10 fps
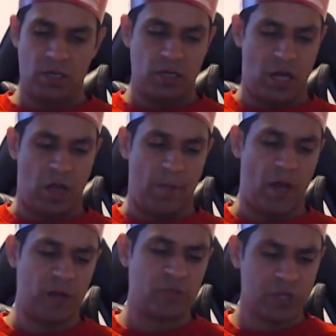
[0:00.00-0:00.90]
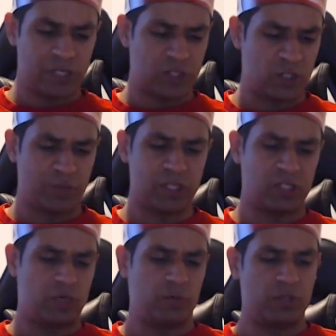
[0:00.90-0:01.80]
And I'm doing this just because I
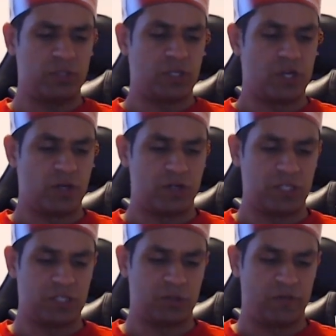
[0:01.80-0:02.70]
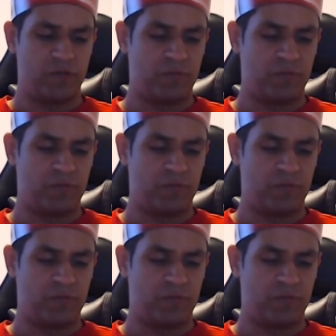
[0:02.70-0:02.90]
want you to know the sort of